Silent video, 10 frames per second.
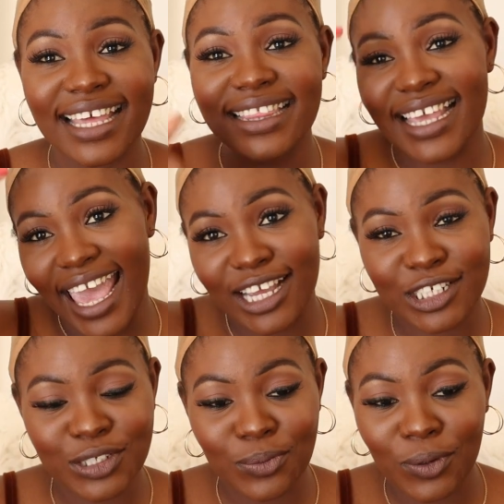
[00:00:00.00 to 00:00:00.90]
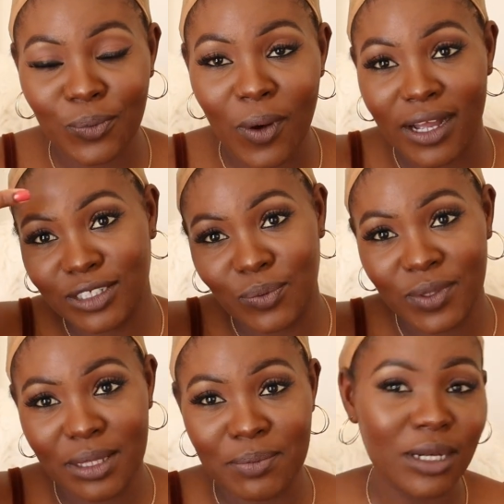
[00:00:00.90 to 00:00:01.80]
than the actual ones
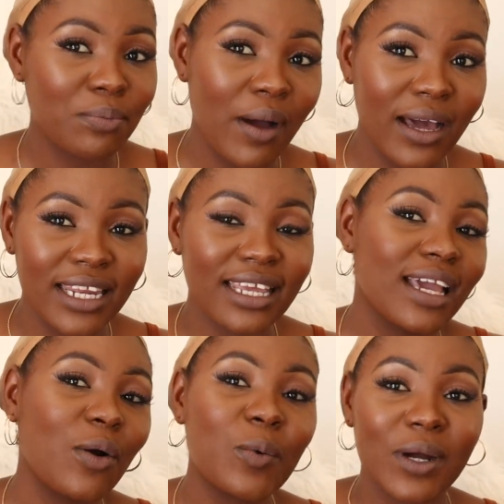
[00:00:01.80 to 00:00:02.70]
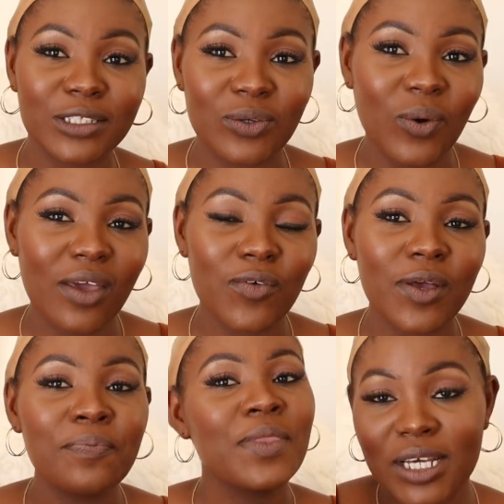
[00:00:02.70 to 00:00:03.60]
with the middle parting or
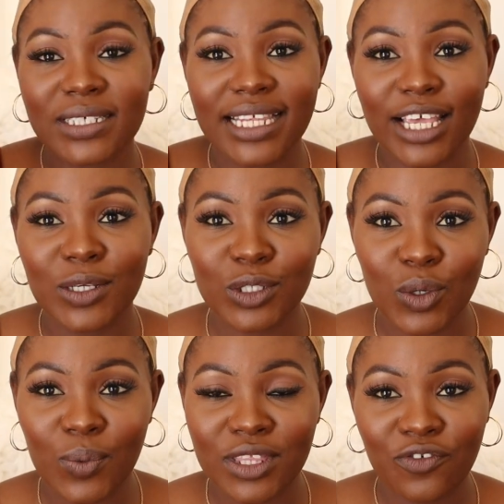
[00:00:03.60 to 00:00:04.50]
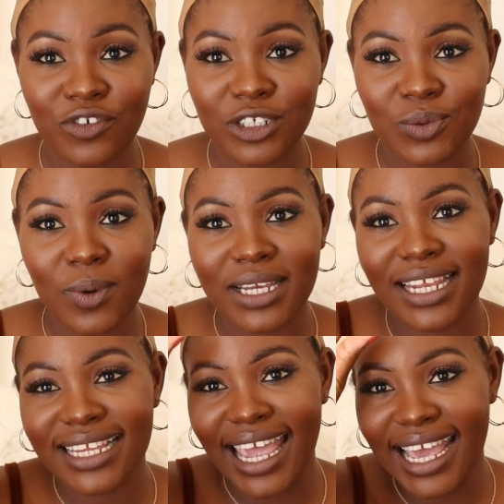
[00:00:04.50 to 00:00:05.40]
whatsoever. Because like you saw with the first one,
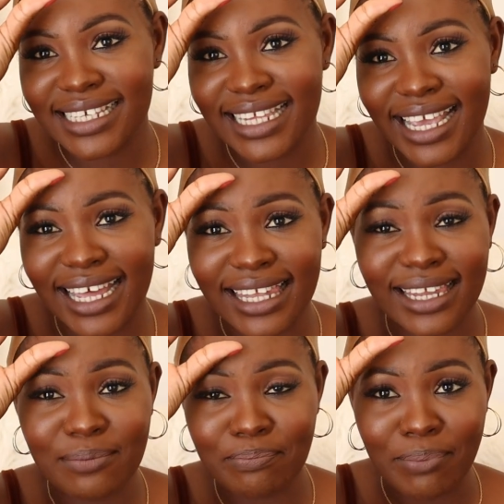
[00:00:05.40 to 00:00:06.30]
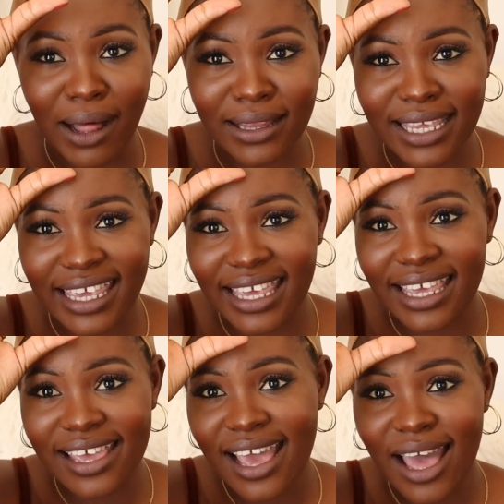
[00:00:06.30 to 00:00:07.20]
it has like a
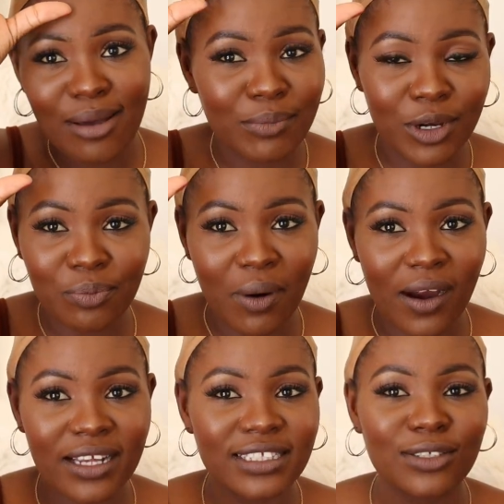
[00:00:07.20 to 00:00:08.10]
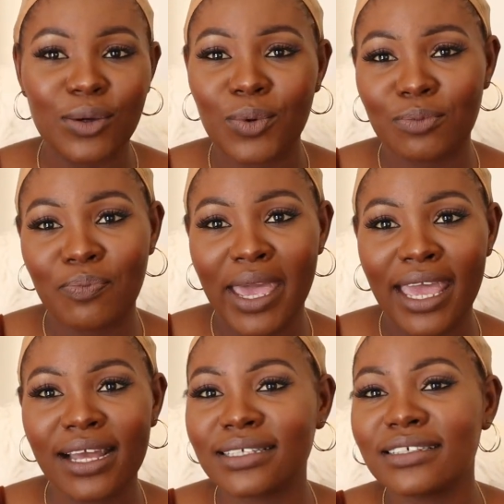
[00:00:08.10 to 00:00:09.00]
bulky middle part. So with
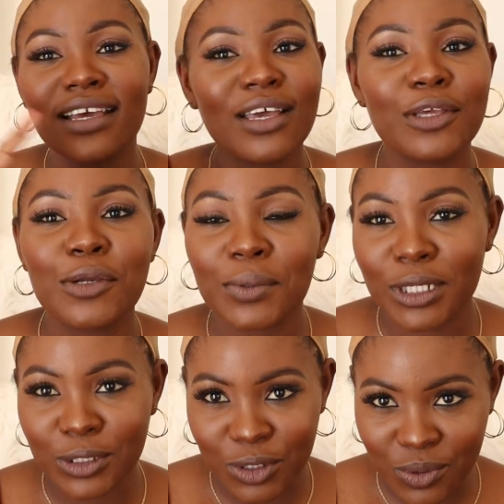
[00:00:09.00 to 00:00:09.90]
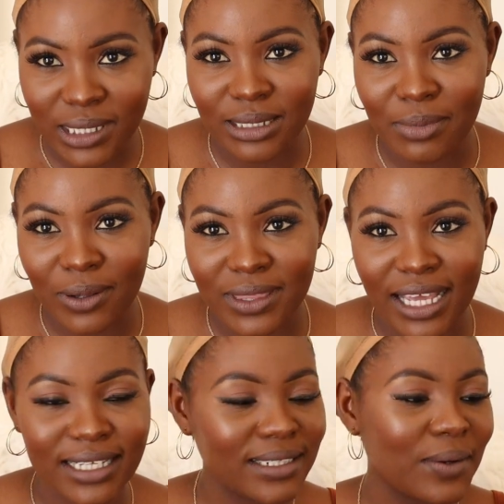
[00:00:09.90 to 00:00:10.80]
bangs, you don't need to stress about
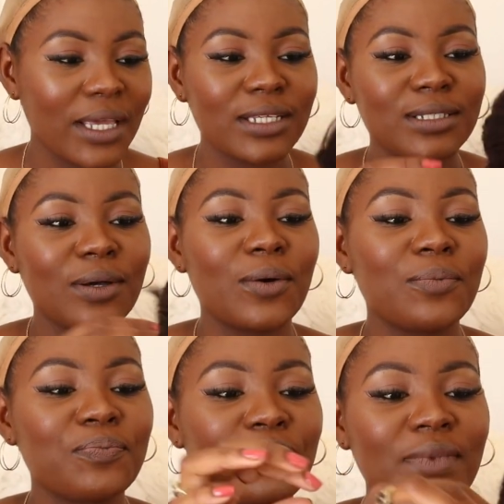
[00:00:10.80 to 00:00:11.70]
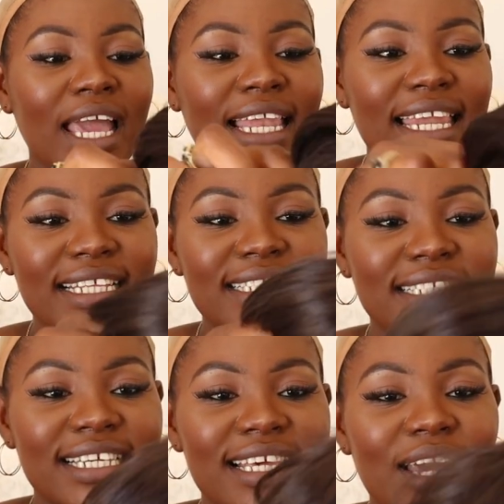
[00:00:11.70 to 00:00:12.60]
that. Okay, so let's
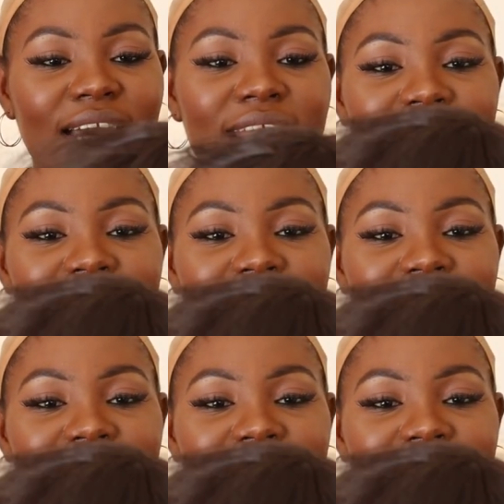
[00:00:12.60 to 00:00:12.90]
see